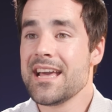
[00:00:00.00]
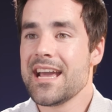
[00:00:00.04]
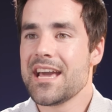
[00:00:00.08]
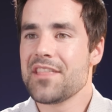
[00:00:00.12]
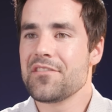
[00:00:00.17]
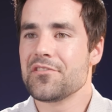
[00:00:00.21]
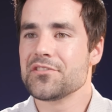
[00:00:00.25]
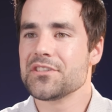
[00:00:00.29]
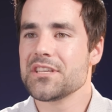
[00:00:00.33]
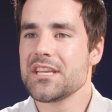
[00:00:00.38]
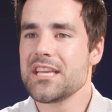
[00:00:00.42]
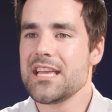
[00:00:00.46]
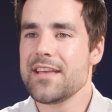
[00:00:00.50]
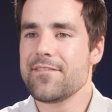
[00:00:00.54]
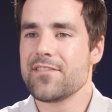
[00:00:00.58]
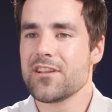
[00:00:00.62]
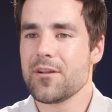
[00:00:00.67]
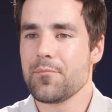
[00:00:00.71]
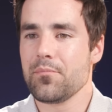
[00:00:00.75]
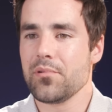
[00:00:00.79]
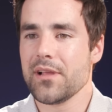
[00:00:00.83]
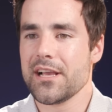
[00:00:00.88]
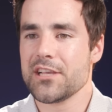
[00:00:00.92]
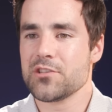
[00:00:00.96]
And there's
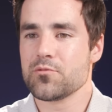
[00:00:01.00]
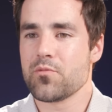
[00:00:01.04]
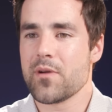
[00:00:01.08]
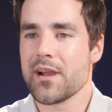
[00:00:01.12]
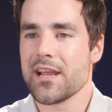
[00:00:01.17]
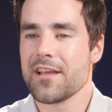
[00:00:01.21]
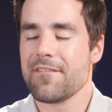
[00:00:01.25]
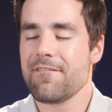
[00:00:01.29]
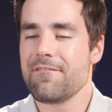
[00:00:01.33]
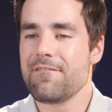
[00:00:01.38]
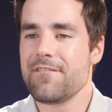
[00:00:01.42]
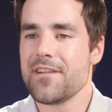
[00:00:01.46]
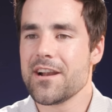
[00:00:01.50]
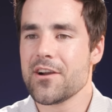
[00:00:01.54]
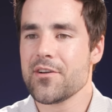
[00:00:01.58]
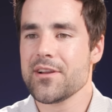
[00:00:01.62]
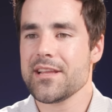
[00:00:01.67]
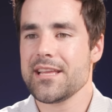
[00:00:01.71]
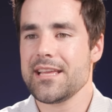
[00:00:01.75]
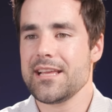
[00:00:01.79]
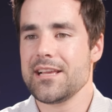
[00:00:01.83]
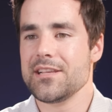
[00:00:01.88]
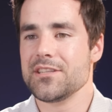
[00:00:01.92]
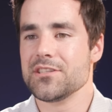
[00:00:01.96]
even a place where I can
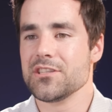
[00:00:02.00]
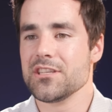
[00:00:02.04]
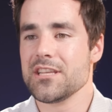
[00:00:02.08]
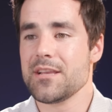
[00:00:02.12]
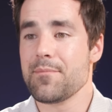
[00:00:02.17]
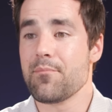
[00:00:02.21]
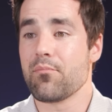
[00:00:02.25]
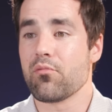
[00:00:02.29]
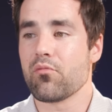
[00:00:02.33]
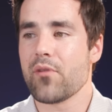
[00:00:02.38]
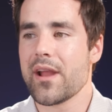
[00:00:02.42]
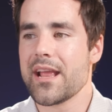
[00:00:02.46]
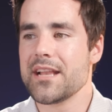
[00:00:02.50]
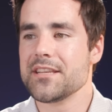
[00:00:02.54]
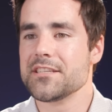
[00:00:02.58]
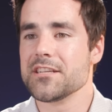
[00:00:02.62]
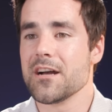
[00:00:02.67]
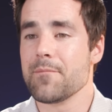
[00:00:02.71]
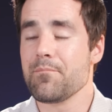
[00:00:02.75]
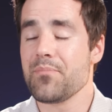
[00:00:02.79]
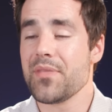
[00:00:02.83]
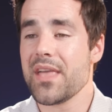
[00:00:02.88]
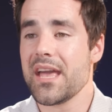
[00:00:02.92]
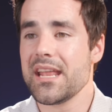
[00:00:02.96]
very easily brain
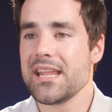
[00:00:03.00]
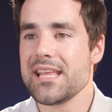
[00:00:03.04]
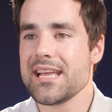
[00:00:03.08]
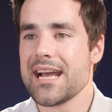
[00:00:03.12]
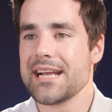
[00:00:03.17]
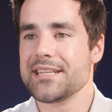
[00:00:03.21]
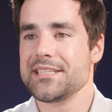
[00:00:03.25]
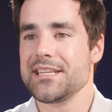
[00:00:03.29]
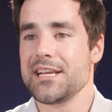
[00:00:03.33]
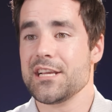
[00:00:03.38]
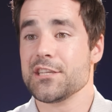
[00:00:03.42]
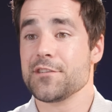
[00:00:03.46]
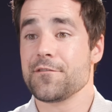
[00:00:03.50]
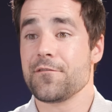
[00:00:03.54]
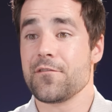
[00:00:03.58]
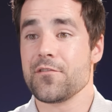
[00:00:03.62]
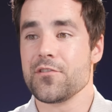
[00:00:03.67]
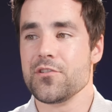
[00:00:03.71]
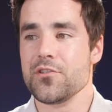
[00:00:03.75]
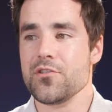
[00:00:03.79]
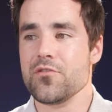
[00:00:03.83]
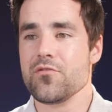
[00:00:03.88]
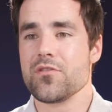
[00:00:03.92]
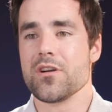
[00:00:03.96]
dump any ideas
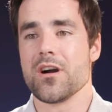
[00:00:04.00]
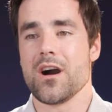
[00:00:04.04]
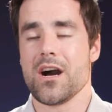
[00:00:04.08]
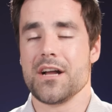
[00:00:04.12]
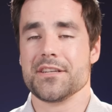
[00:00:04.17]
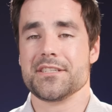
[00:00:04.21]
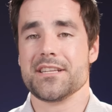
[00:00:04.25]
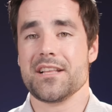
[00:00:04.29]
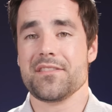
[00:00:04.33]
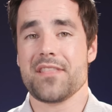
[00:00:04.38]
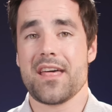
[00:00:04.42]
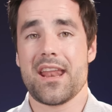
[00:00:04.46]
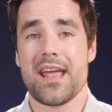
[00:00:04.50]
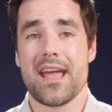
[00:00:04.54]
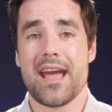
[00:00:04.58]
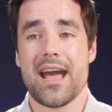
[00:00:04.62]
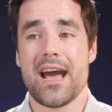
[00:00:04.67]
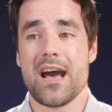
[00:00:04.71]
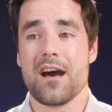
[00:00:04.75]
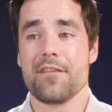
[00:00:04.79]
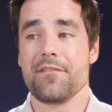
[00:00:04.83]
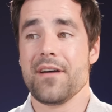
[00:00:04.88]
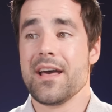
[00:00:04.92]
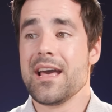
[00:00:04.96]
for new content that I
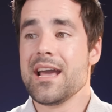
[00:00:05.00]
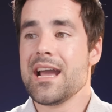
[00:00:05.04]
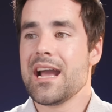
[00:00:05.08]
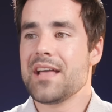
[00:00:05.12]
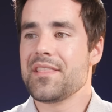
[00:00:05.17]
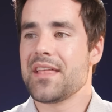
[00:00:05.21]
have.